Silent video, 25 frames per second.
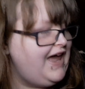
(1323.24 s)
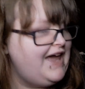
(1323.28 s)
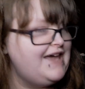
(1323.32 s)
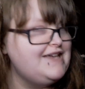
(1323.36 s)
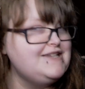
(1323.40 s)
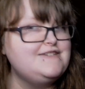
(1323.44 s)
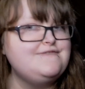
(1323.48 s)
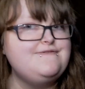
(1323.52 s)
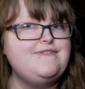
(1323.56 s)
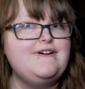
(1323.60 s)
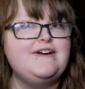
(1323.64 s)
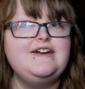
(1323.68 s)

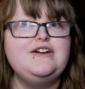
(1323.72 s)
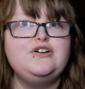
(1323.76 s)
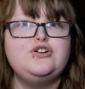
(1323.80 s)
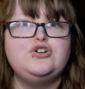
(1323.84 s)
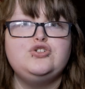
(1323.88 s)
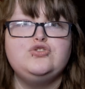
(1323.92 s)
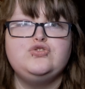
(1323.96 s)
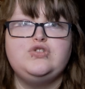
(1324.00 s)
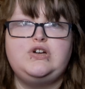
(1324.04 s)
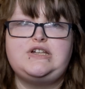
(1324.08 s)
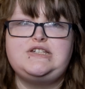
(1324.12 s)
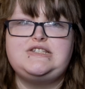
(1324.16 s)
it's a very
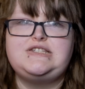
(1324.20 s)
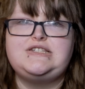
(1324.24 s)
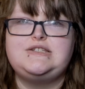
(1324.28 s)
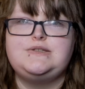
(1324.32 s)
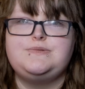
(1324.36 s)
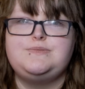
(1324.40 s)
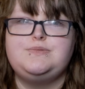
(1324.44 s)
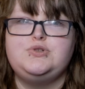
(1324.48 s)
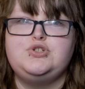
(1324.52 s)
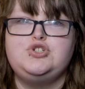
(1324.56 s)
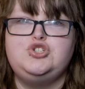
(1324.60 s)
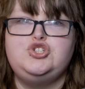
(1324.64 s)

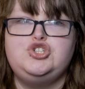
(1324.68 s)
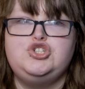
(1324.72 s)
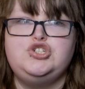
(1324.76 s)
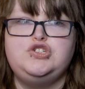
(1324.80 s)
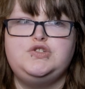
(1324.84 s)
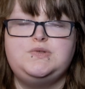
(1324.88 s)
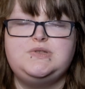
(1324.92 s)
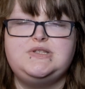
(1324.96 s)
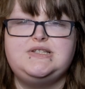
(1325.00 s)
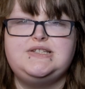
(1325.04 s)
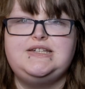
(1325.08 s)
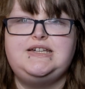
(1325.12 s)
crisp,
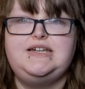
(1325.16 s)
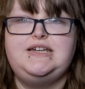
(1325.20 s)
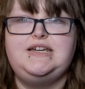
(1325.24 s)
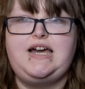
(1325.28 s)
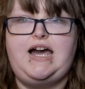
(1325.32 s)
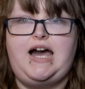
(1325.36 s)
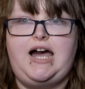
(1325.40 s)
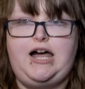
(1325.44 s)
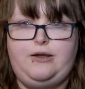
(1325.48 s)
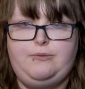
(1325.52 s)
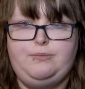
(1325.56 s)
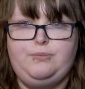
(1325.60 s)
juicy
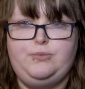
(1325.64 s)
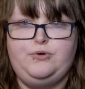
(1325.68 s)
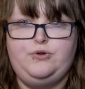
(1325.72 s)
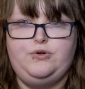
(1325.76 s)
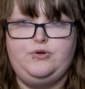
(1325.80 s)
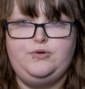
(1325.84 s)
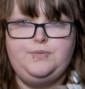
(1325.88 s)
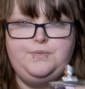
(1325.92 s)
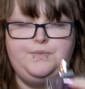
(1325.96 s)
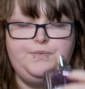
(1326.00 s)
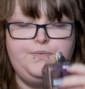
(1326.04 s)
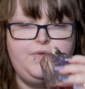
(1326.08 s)

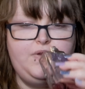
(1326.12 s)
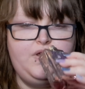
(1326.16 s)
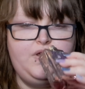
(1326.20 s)
apple,